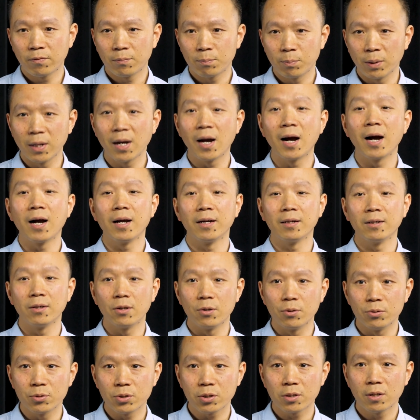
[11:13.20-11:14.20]
behind
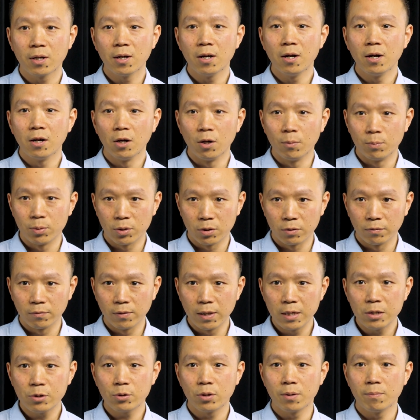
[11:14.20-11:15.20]
those
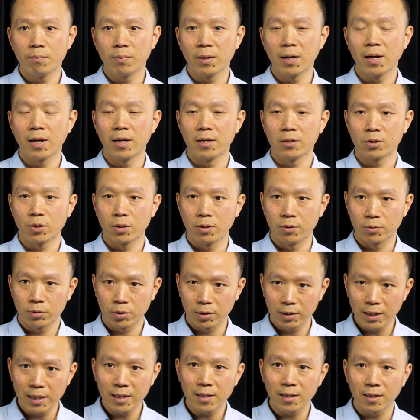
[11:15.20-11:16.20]
observations, behind those
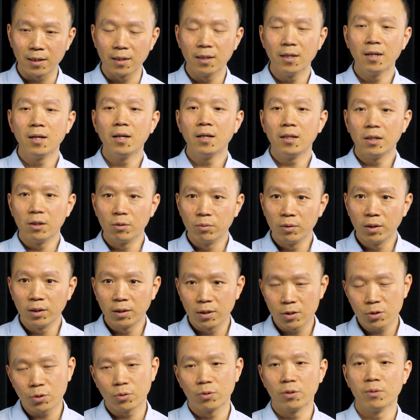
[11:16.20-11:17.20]
data, you
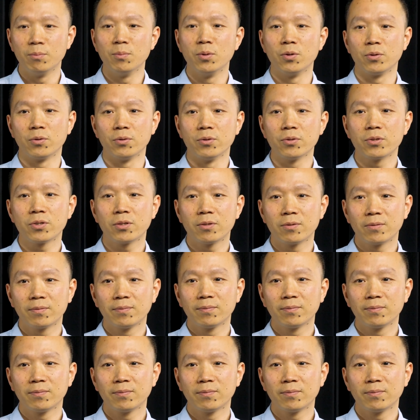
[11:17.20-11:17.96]
need soil models.